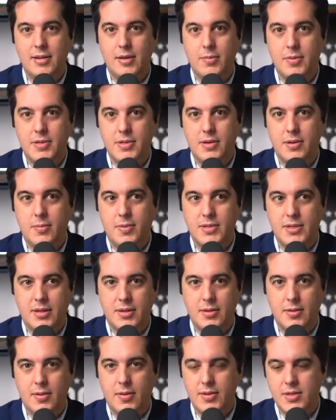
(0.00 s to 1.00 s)
It was
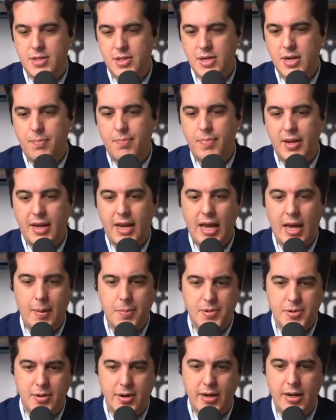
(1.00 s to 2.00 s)
a ship that captured